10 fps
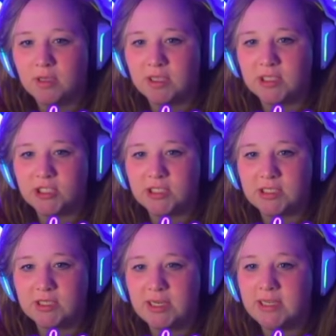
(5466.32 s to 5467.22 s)
Because she's
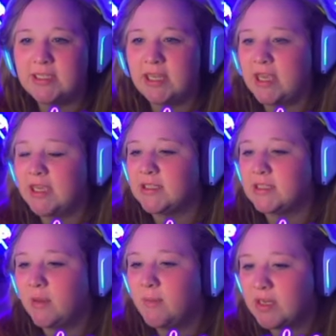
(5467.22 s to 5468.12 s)
still in a daze,
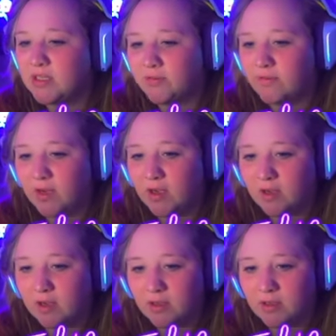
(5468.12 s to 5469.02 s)
a mental fog.